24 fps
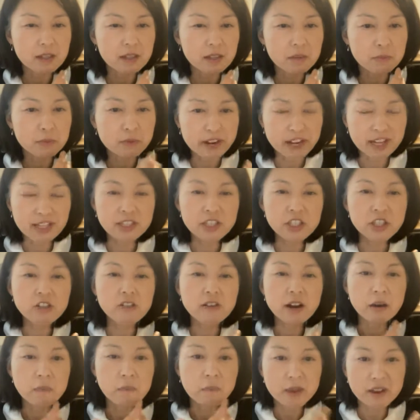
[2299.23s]
a brand new
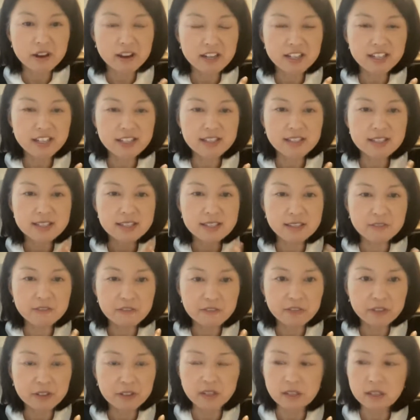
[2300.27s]
american
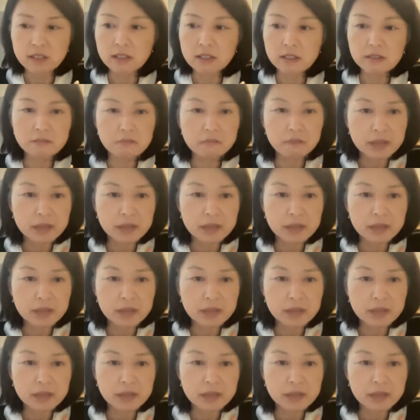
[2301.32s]
symphony